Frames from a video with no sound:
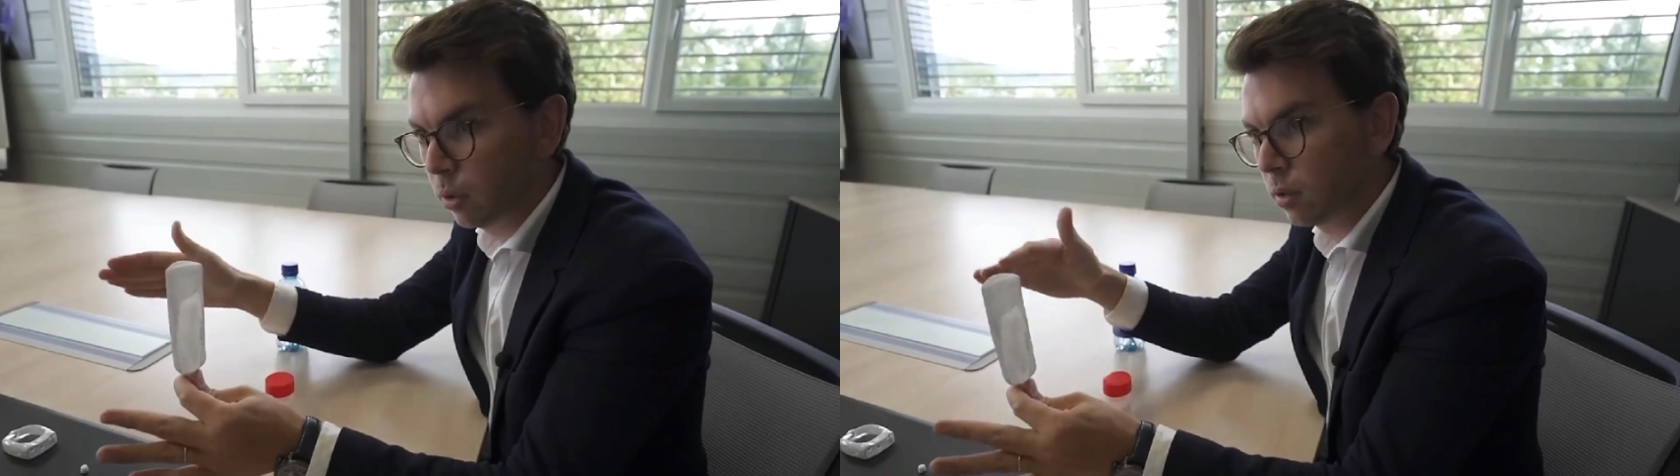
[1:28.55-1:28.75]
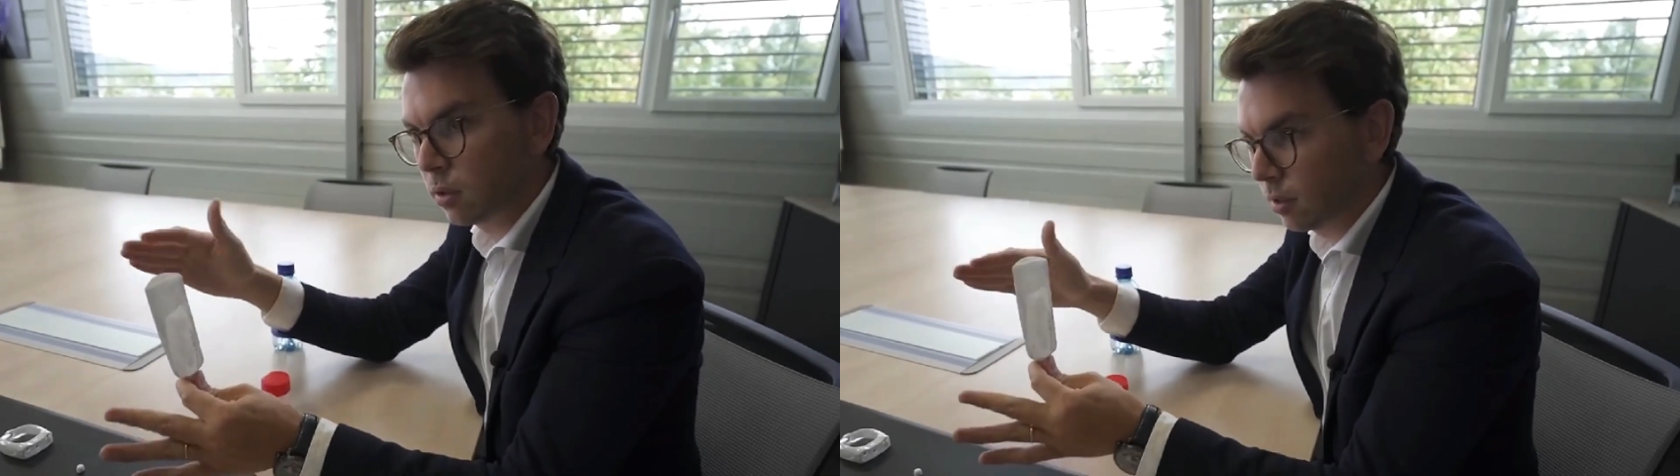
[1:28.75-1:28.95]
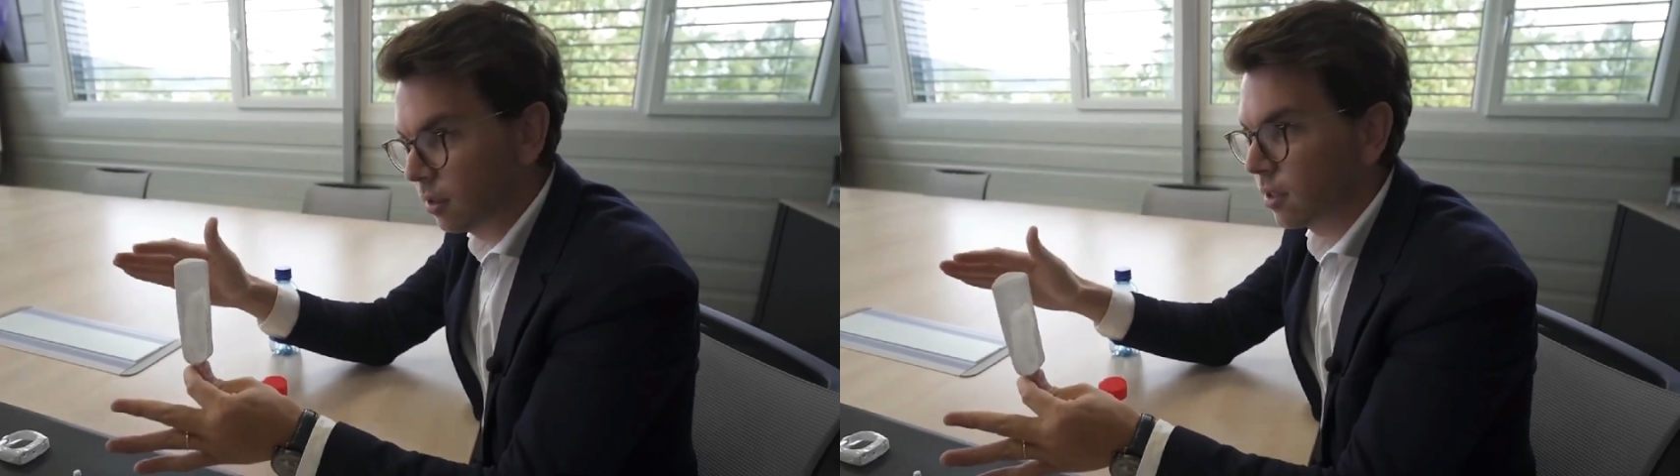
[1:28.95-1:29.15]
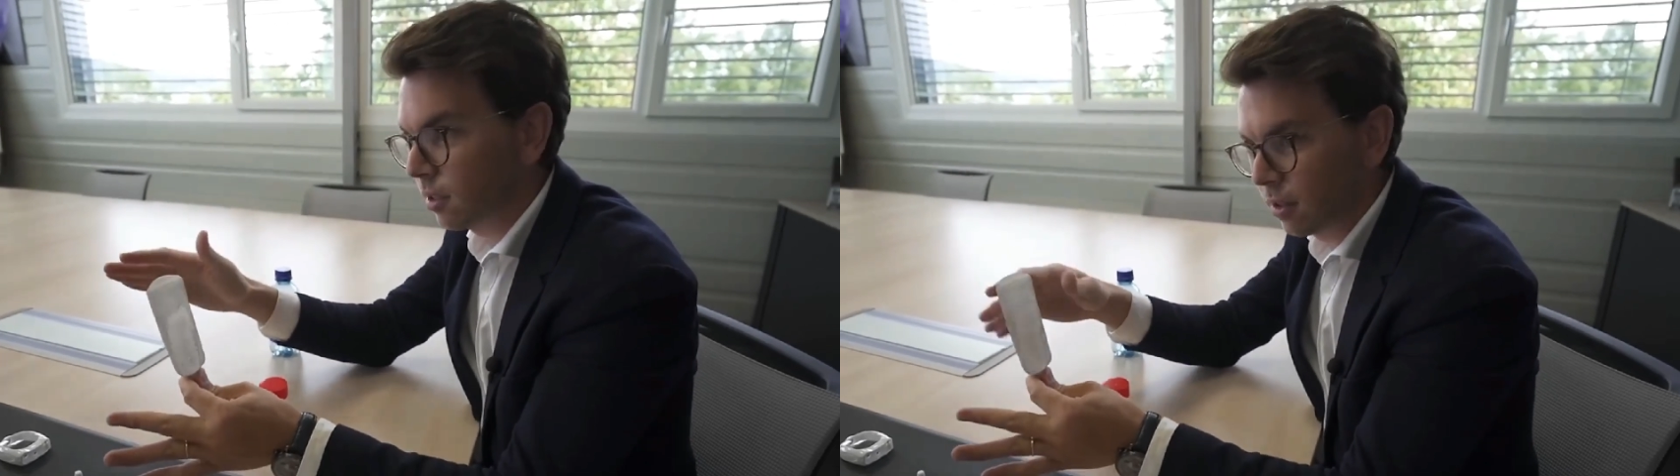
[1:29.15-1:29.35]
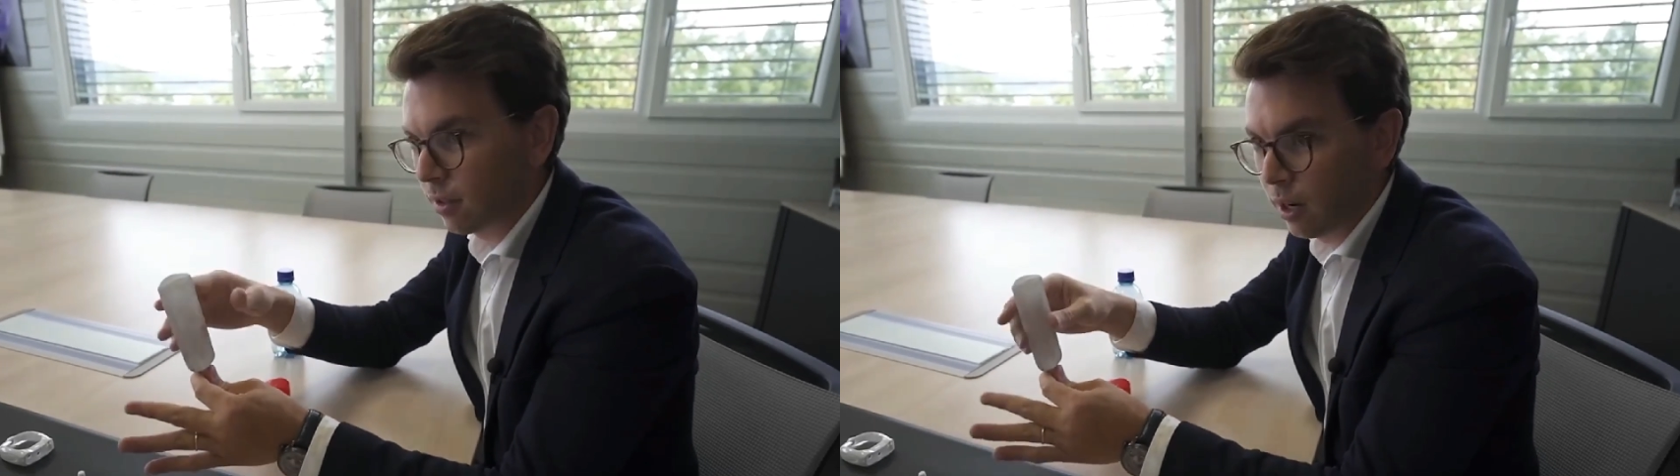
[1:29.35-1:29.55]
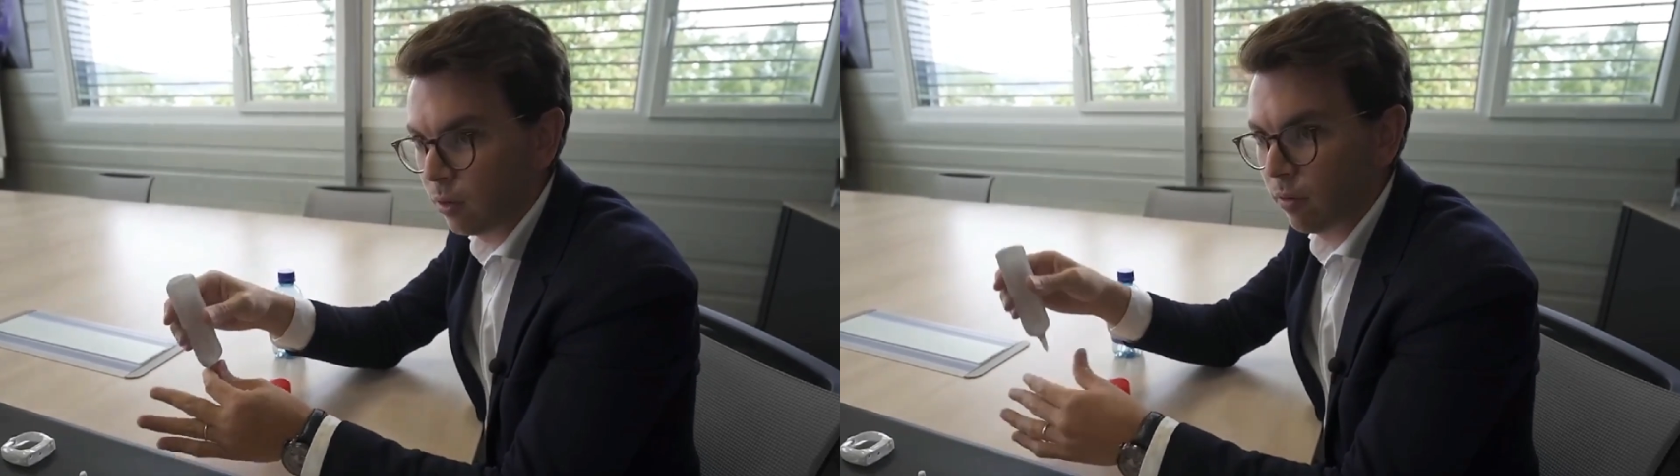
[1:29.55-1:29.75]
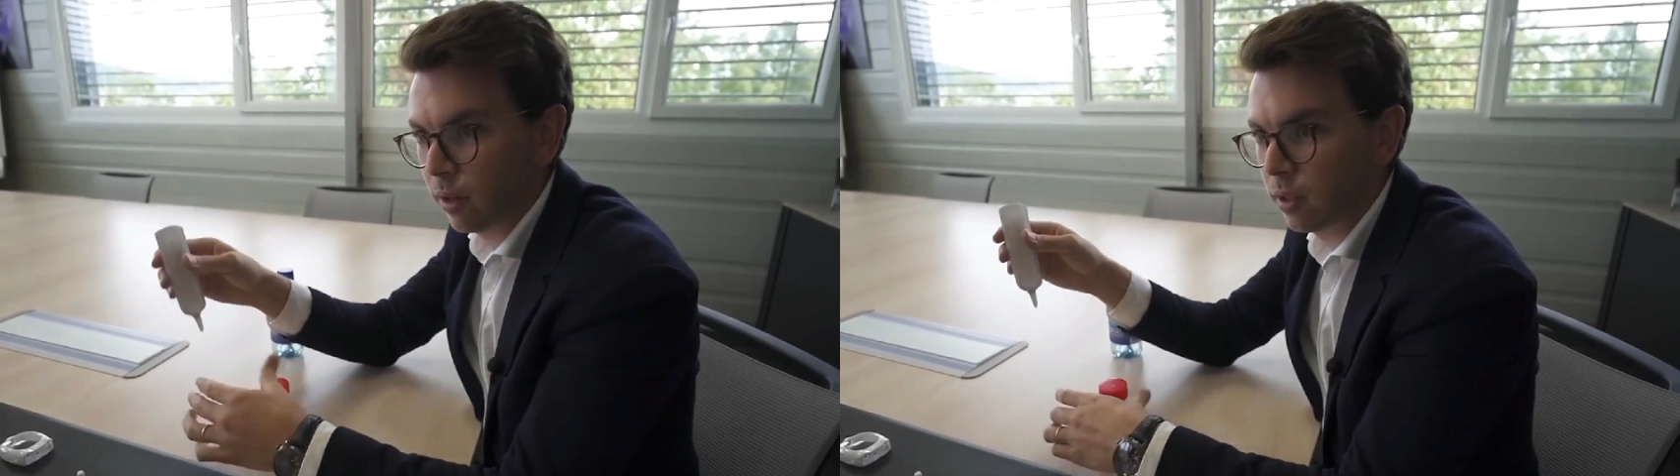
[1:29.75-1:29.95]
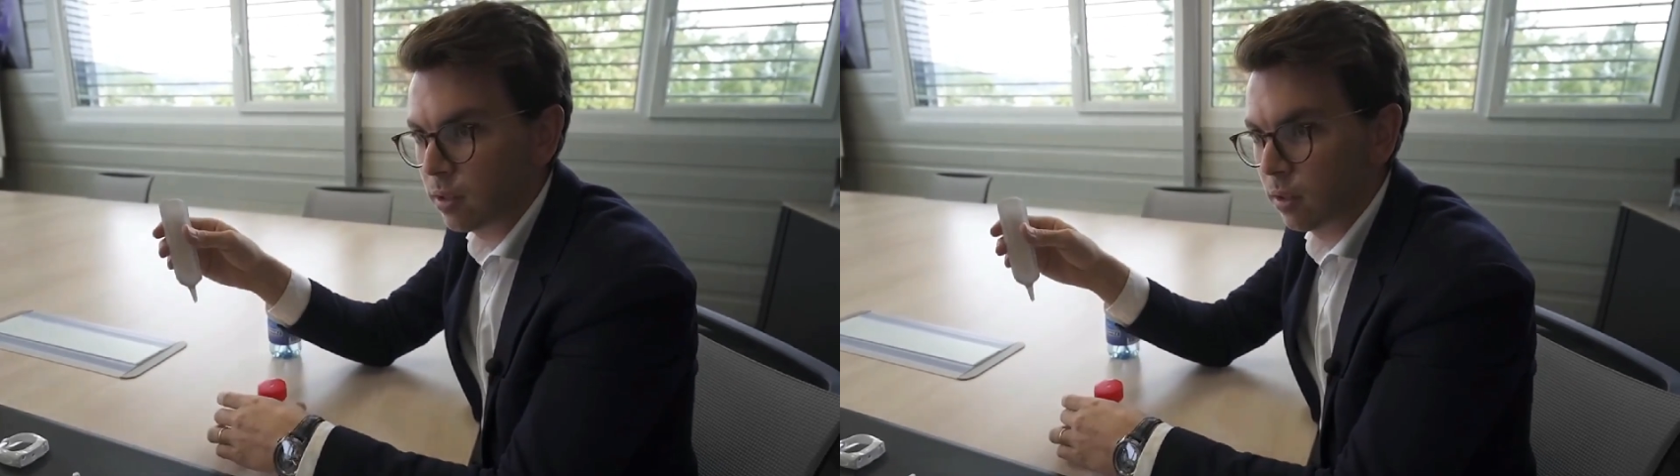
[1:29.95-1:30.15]
but it's it's kind of
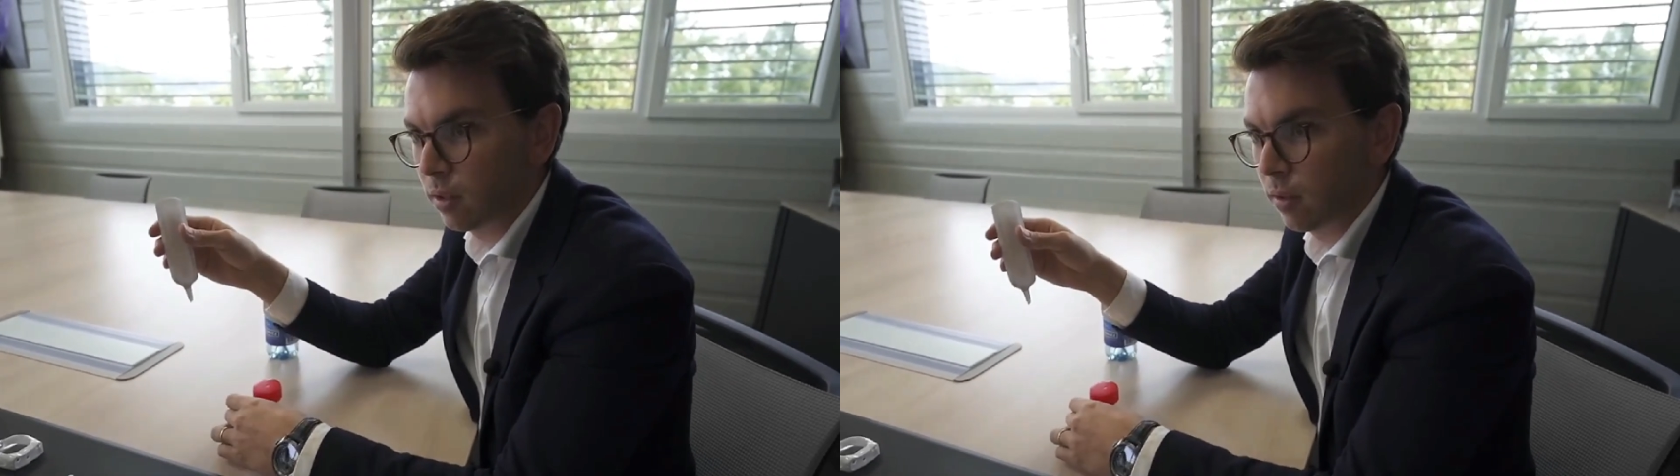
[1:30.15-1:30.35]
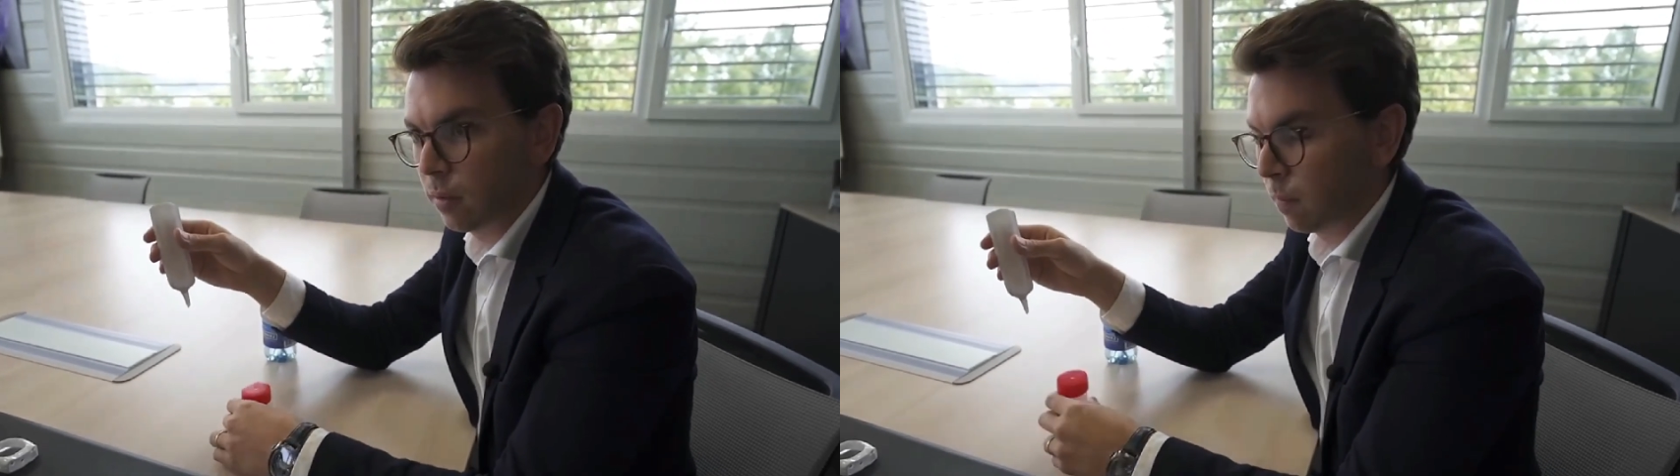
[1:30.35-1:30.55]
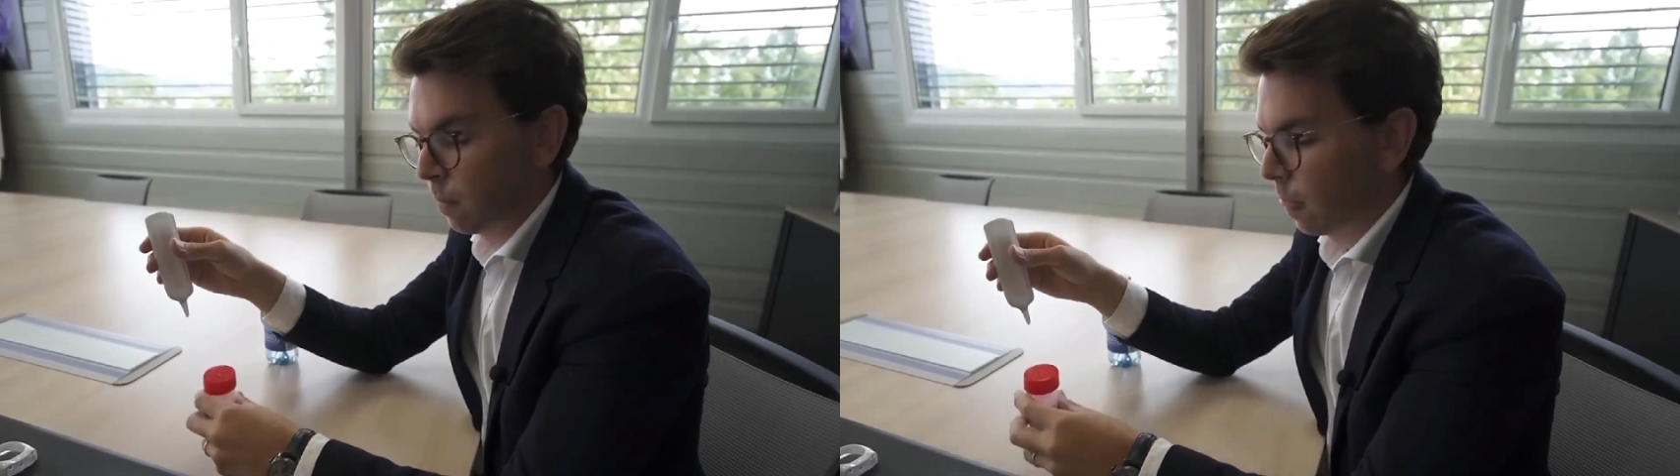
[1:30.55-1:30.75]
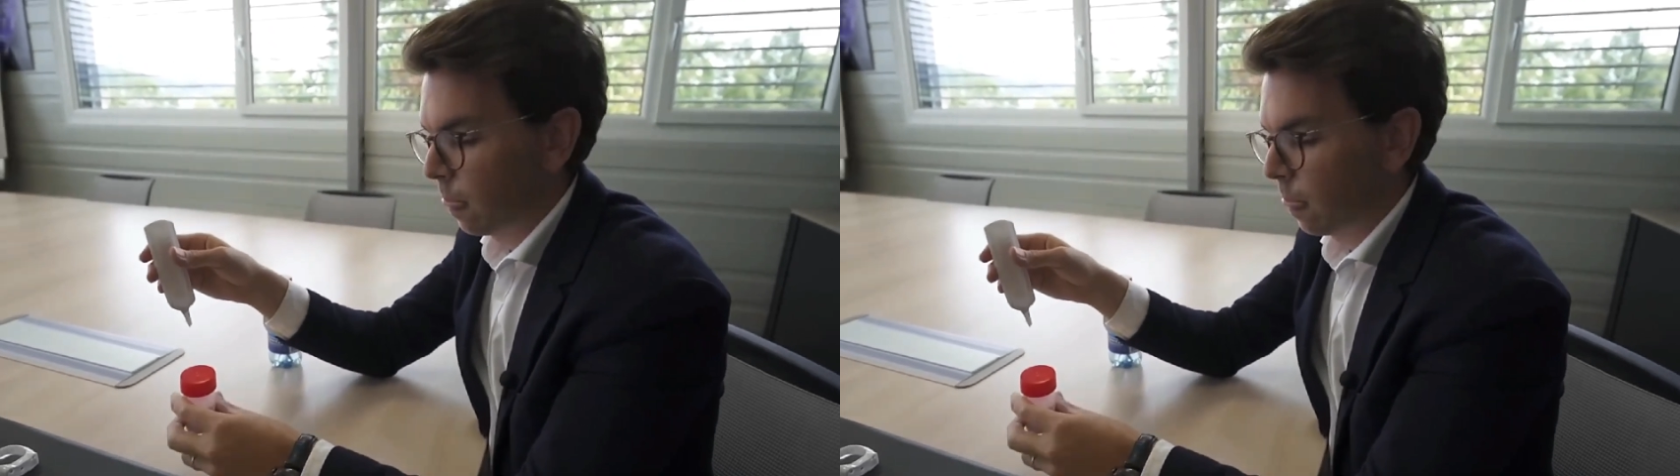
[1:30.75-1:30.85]
like this. It's very